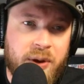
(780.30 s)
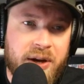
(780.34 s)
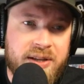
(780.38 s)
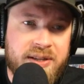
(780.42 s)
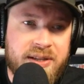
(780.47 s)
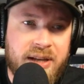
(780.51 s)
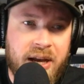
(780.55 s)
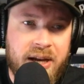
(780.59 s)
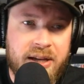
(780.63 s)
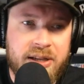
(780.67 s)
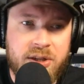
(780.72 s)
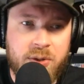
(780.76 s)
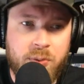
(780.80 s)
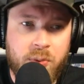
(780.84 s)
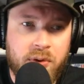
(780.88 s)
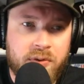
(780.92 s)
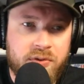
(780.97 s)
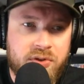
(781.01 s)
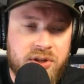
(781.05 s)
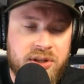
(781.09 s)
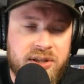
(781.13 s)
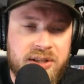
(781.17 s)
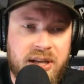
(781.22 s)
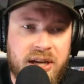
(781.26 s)
to say it is the
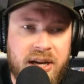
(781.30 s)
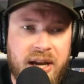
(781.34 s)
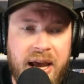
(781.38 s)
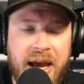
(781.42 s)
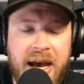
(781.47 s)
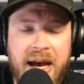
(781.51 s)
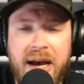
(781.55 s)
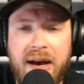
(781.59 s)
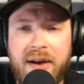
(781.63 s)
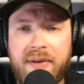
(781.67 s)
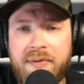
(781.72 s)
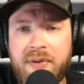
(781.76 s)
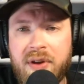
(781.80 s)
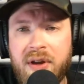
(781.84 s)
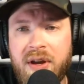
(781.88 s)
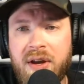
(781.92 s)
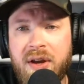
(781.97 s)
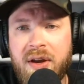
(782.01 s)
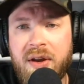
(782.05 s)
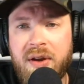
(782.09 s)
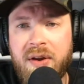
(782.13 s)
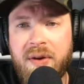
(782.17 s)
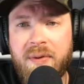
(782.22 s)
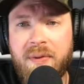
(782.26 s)
Wolves just didn't have
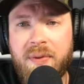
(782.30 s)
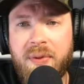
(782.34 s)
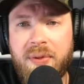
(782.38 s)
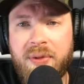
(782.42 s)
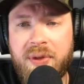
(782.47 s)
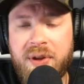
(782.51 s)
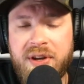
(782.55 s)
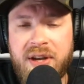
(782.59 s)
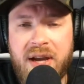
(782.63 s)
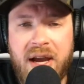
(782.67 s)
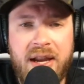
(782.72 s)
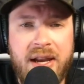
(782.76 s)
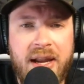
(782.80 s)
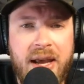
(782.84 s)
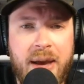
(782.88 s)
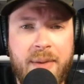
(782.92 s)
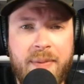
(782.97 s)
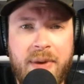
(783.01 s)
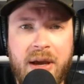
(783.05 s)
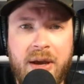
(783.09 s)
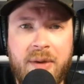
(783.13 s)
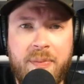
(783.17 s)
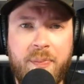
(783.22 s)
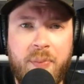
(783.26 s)
the
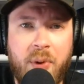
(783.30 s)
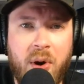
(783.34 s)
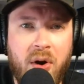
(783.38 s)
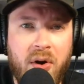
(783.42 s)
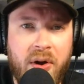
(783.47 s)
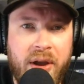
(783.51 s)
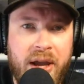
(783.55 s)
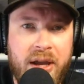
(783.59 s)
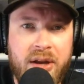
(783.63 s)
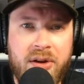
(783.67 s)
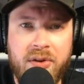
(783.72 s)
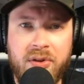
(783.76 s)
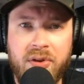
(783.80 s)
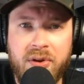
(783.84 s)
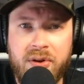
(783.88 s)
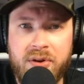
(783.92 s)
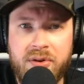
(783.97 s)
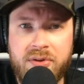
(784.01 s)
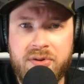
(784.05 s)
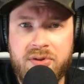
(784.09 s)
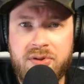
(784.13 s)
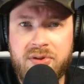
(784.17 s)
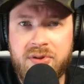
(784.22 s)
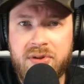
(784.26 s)
dynamic ball
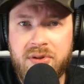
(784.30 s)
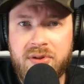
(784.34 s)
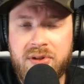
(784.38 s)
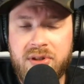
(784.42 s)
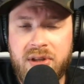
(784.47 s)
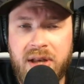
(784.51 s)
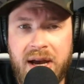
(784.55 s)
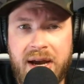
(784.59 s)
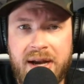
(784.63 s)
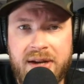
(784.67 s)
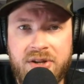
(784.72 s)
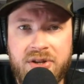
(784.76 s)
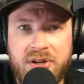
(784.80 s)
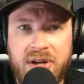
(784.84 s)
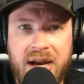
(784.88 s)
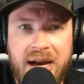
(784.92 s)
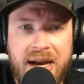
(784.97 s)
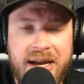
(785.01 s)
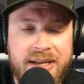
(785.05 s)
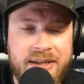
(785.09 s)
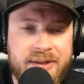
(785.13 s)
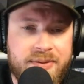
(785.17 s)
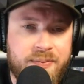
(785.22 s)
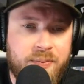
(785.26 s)
handlers slash
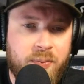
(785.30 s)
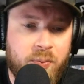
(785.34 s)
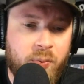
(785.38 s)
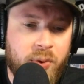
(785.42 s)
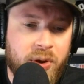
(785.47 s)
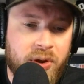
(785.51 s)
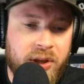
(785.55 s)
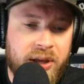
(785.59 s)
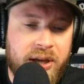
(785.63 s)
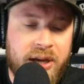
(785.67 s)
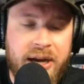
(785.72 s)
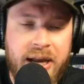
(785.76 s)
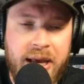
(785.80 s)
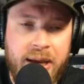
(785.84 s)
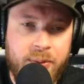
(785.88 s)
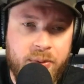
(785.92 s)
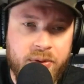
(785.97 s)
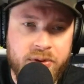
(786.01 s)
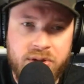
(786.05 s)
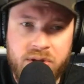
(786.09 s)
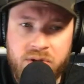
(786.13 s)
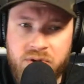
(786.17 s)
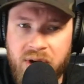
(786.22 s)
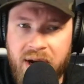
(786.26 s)
guys willing and
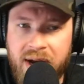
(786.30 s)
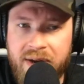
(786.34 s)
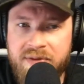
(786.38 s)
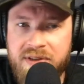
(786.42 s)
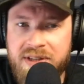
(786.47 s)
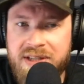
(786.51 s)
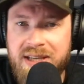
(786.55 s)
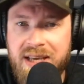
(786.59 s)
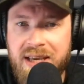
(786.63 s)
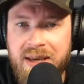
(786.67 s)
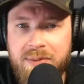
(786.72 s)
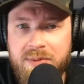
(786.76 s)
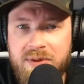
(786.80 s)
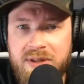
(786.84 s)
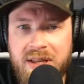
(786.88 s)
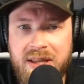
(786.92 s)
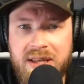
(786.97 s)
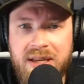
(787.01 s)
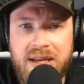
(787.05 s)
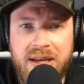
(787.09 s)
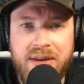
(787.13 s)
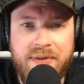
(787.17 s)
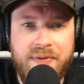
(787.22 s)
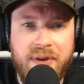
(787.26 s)
able to drive seams in
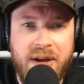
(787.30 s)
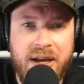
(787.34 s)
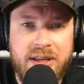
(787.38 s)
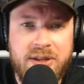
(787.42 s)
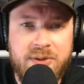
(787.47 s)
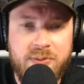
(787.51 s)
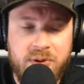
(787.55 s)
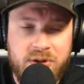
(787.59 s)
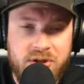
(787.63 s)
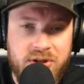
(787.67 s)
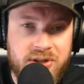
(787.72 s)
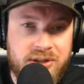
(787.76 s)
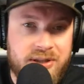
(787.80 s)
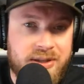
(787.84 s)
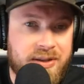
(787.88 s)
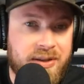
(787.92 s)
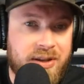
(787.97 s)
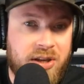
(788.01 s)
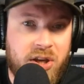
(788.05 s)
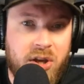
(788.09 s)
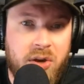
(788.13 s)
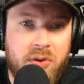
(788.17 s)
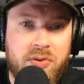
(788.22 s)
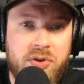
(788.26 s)
the defense, which is
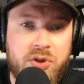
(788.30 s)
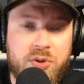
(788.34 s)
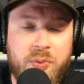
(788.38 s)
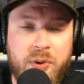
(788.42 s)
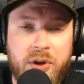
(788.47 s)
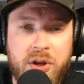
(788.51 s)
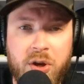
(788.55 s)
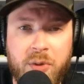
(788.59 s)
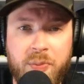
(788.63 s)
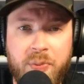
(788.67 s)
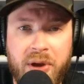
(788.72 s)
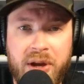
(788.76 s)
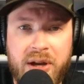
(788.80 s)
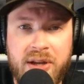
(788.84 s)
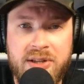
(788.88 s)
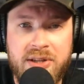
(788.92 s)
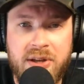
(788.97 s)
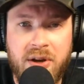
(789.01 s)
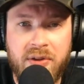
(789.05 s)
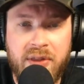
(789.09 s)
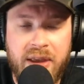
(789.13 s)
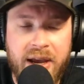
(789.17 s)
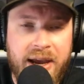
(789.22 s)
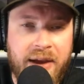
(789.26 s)
huge when you're playing a
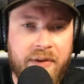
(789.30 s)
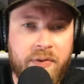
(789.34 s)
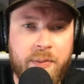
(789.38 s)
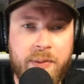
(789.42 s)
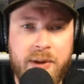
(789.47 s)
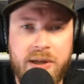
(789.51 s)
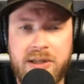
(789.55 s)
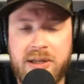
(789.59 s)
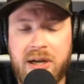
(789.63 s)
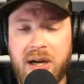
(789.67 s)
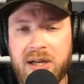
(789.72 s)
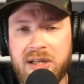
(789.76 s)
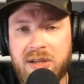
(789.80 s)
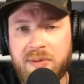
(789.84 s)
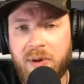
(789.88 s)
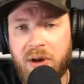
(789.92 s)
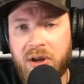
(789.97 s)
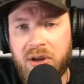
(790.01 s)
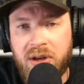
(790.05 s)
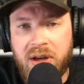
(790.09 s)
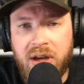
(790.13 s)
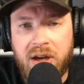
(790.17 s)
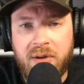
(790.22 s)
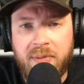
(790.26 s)
zone. Like, everybody talks about,
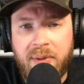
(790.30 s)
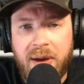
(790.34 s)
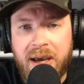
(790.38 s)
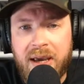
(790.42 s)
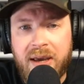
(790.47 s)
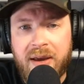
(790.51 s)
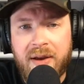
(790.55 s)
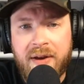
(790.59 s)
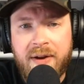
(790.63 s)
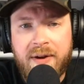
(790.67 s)
you need to make